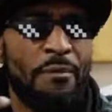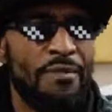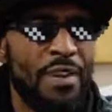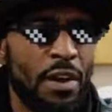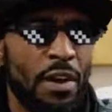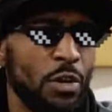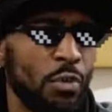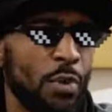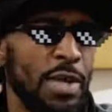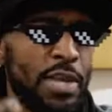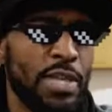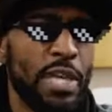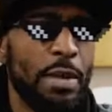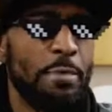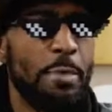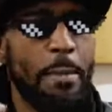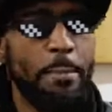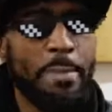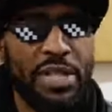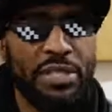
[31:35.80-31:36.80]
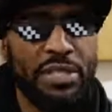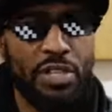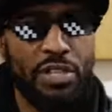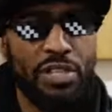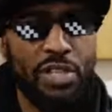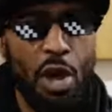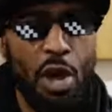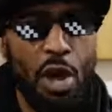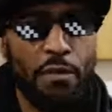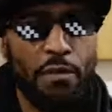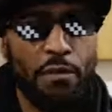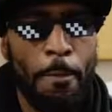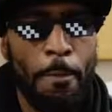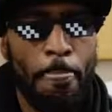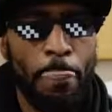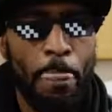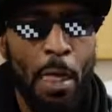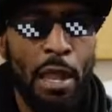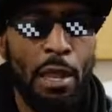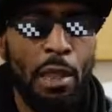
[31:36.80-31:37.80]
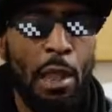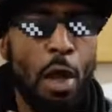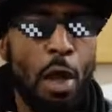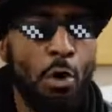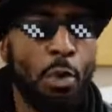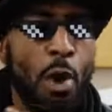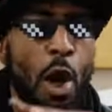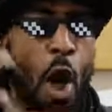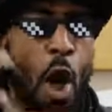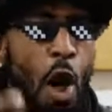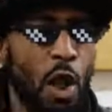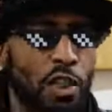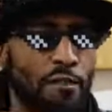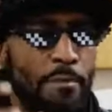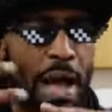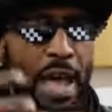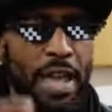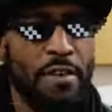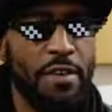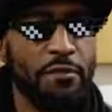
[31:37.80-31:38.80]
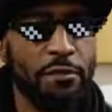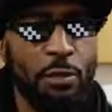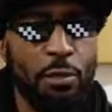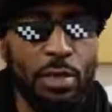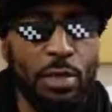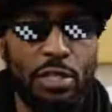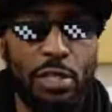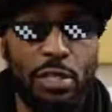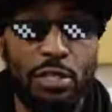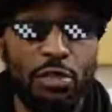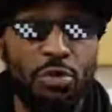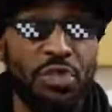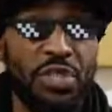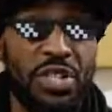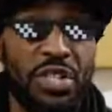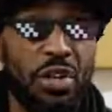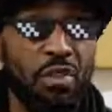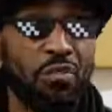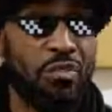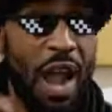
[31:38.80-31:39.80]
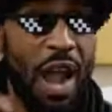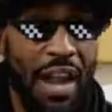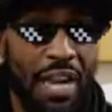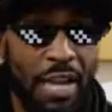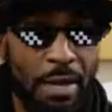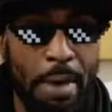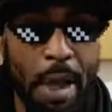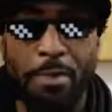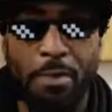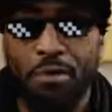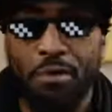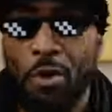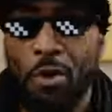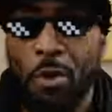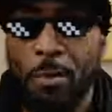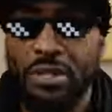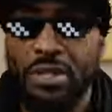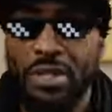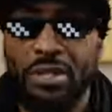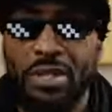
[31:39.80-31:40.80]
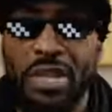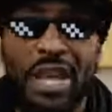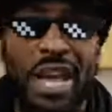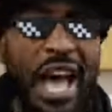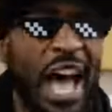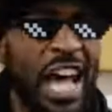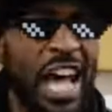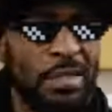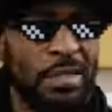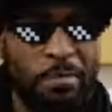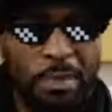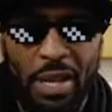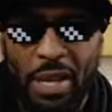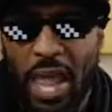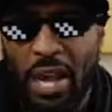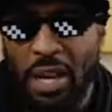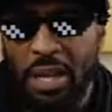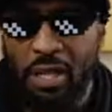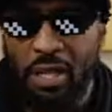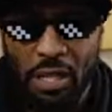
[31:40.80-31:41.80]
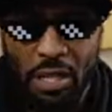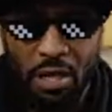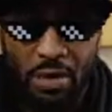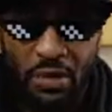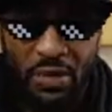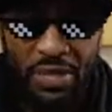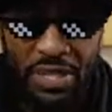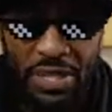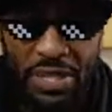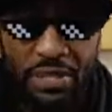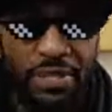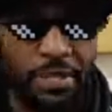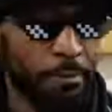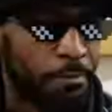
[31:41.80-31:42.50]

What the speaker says: to get my message off, along with all of my influences. You see the rock in my performances. I spit like a lyricist,